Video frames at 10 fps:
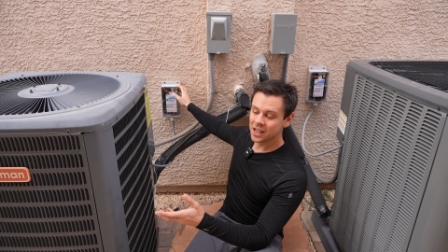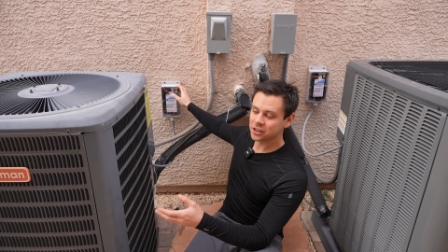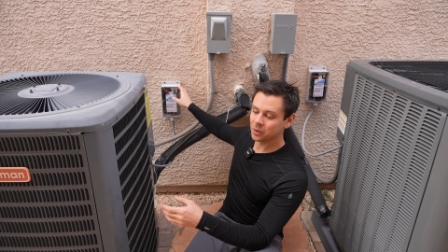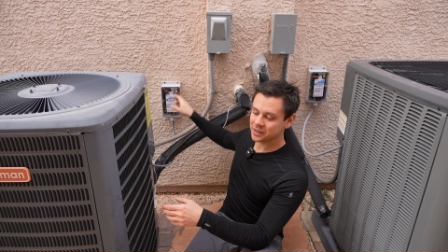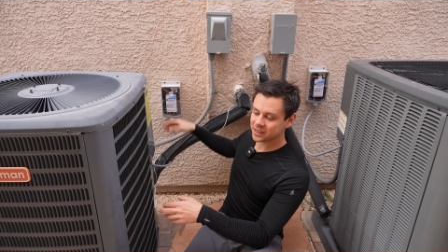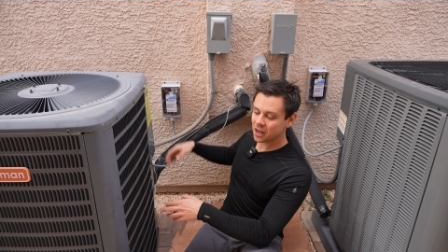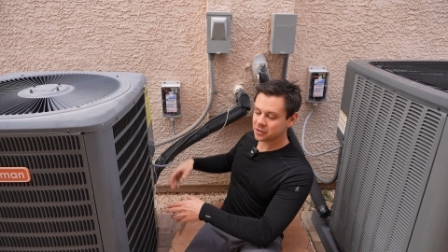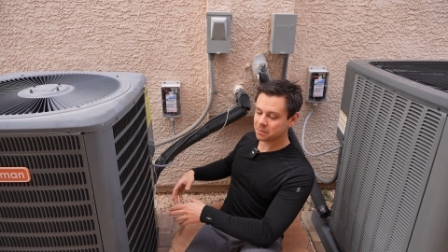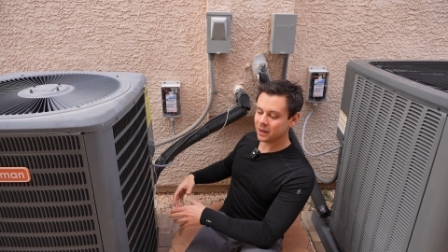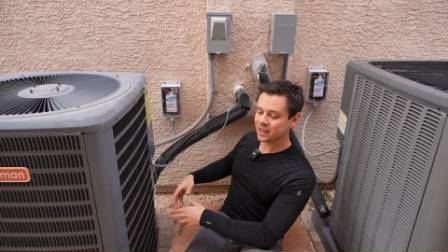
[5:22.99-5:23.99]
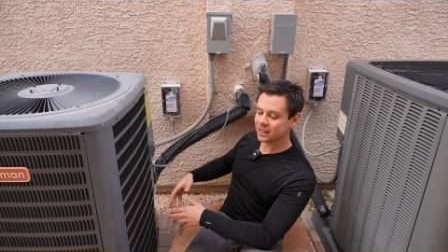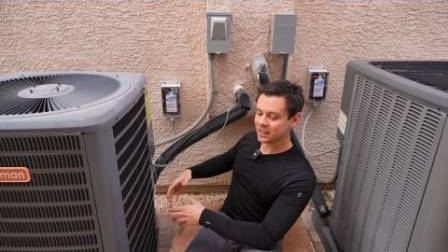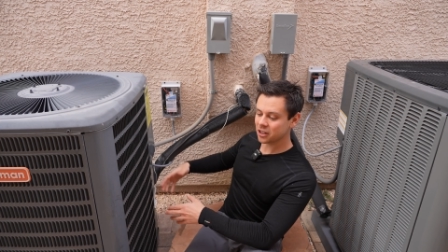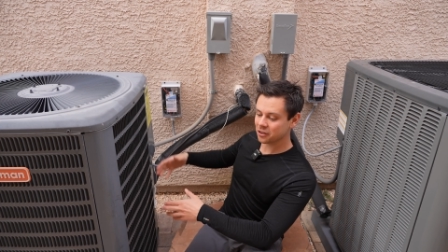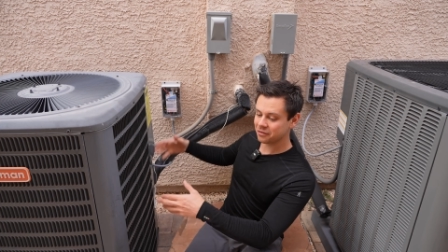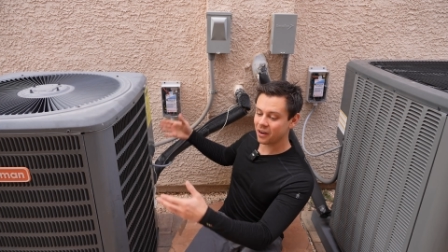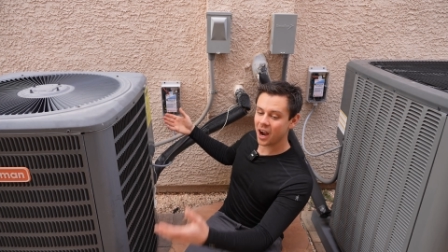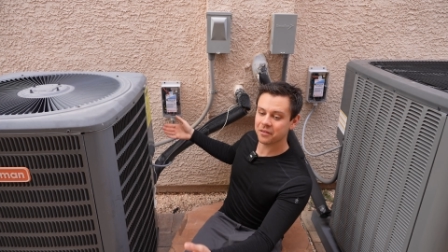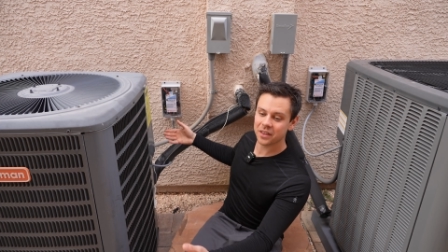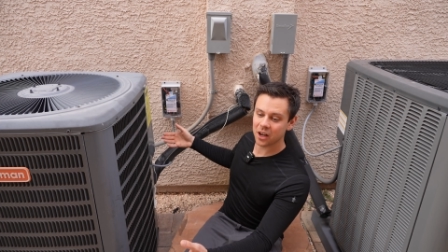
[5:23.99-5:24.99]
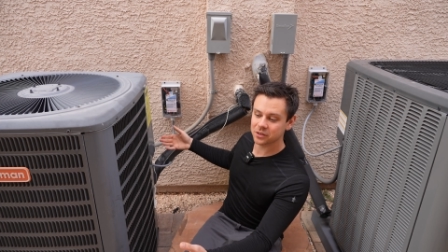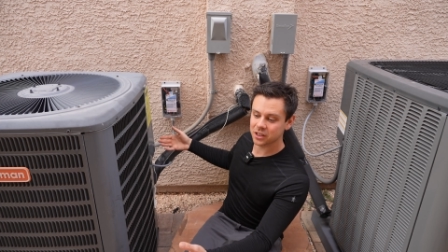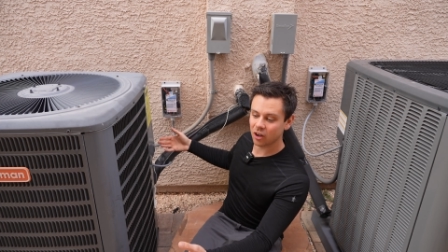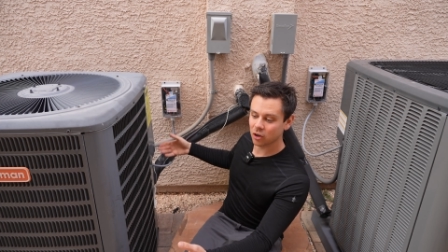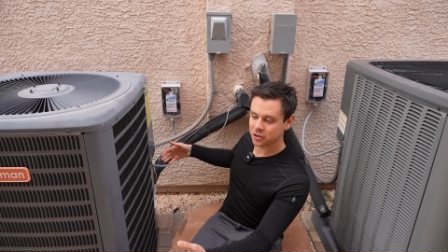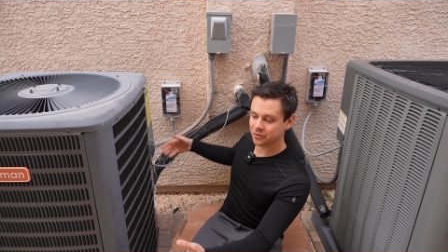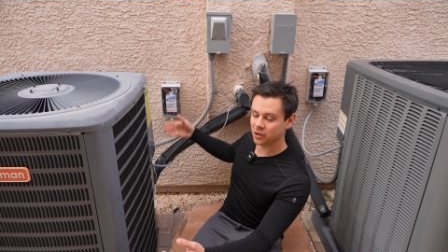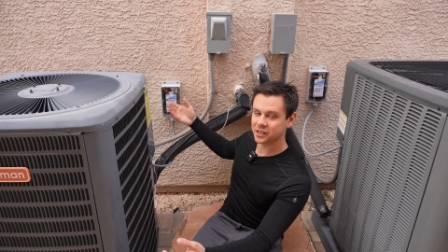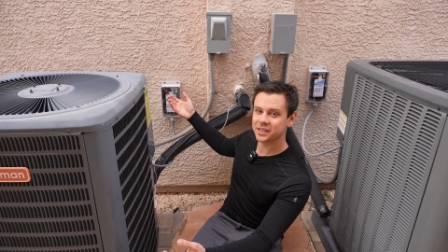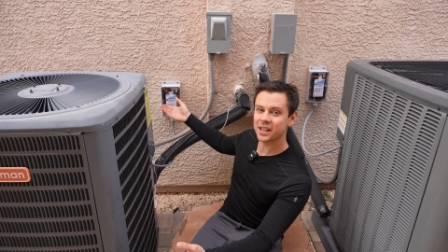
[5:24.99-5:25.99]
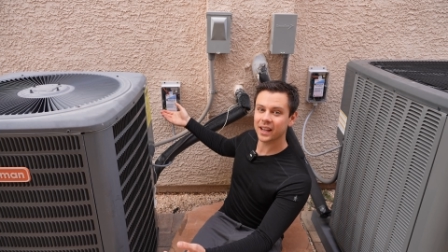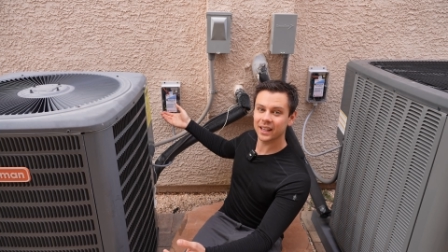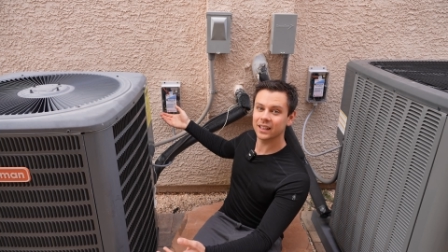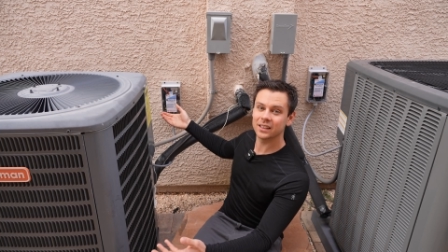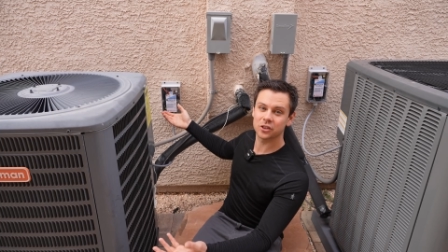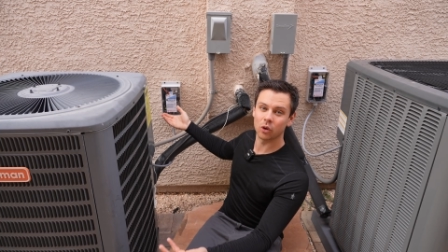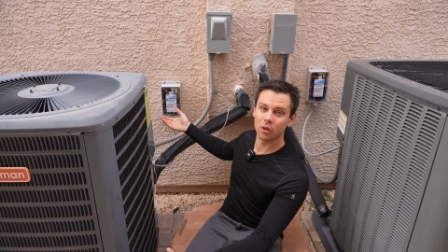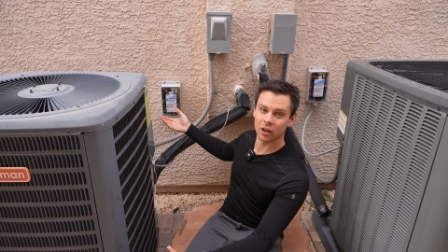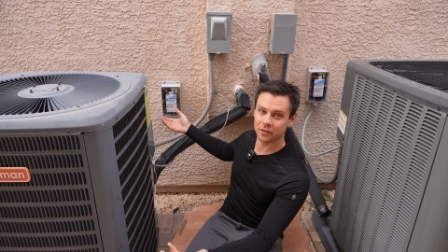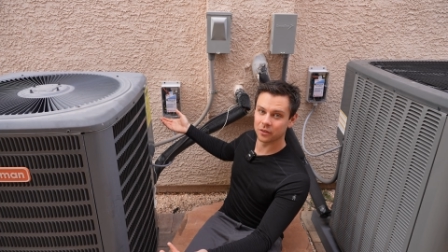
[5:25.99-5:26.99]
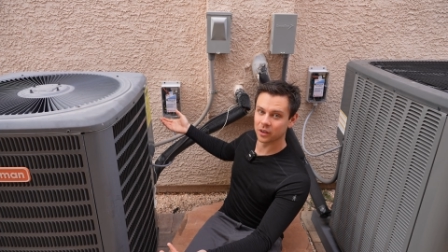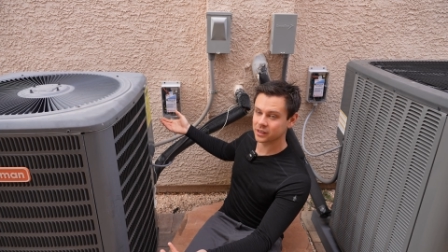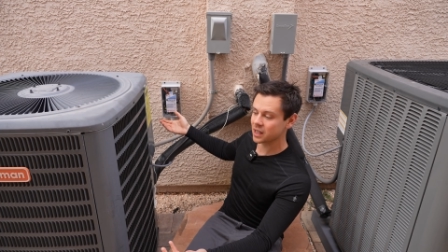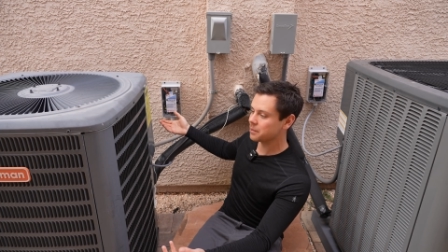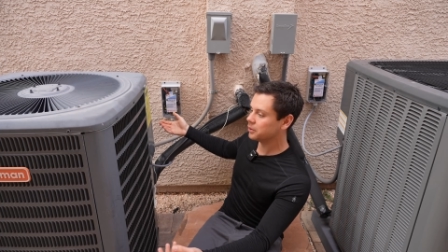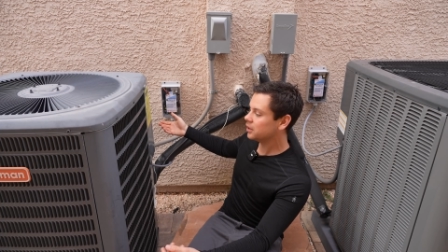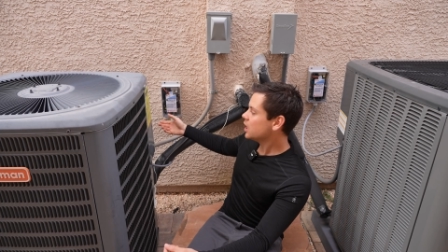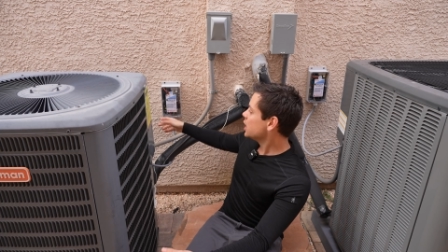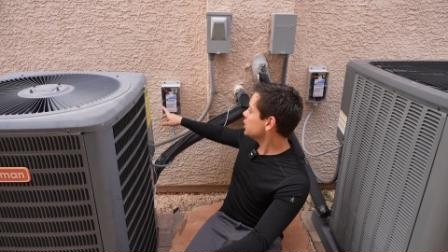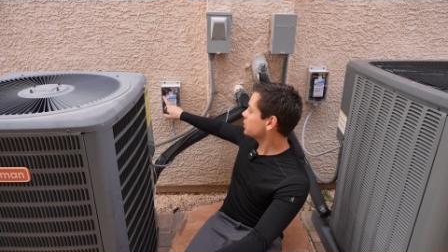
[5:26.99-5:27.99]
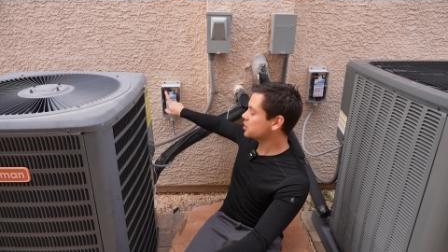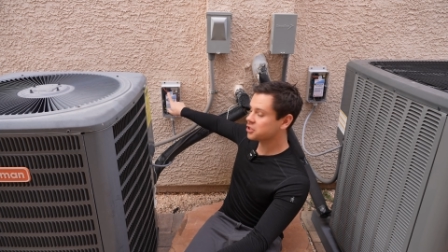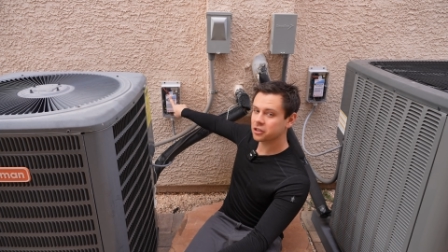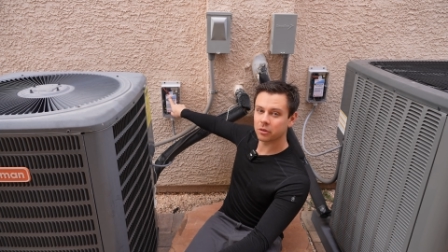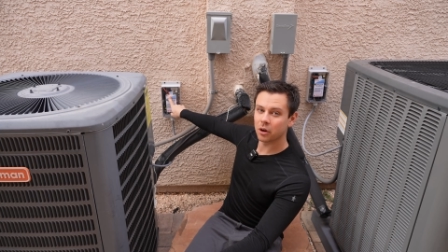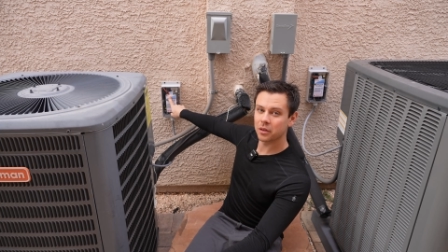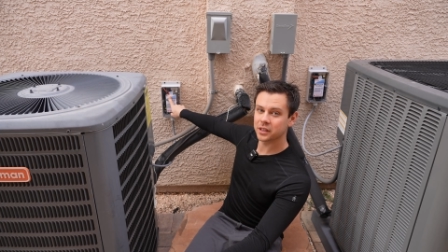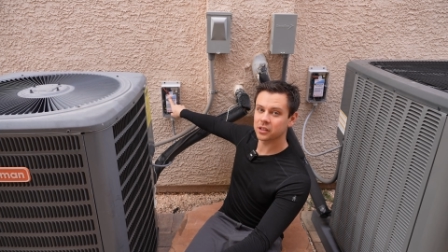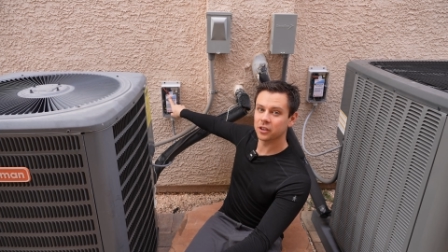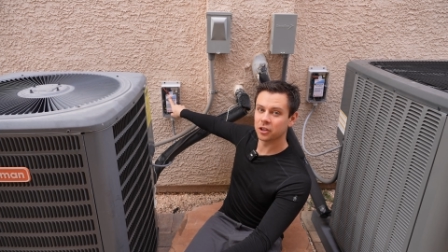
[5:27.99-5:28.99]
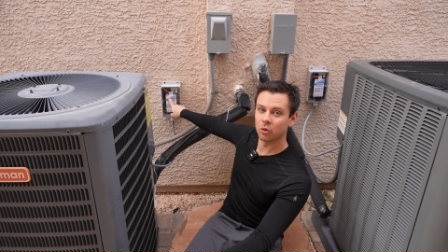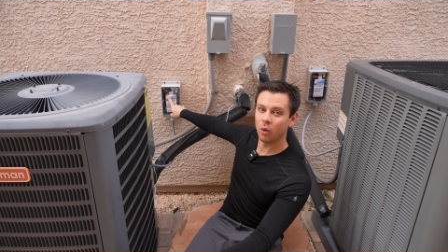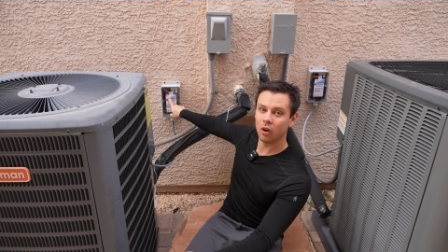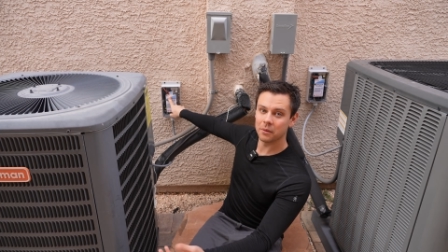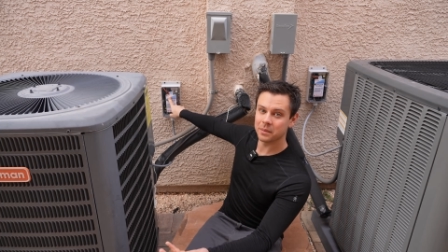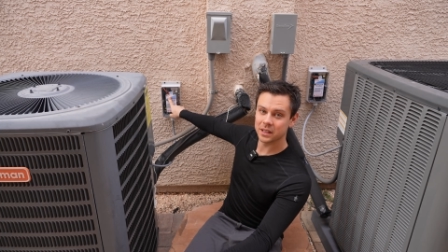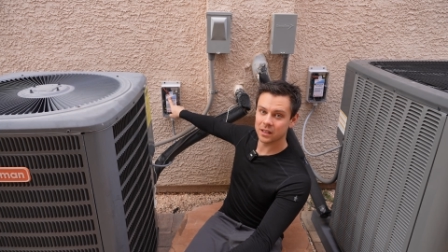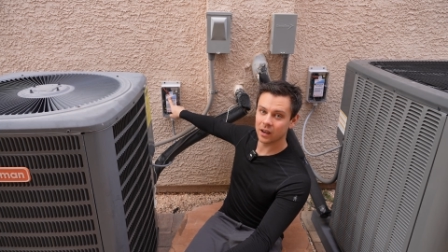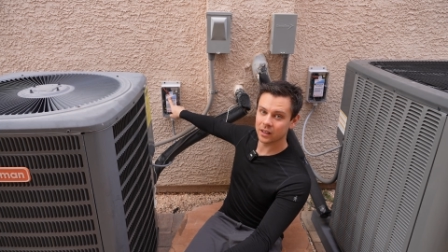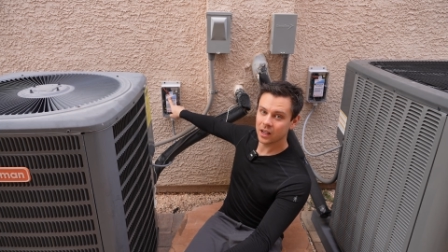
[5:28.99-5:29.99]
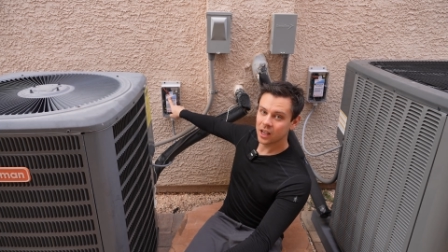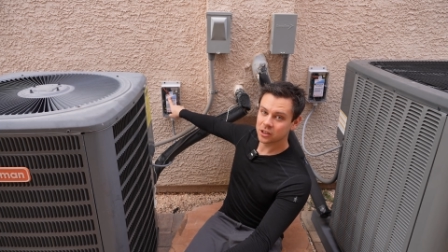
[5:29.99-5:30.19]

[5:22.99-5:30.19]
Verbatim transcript: So instead of spending another five thousand dollars for a second Solark, for example, you could just throw this on your wall and be done.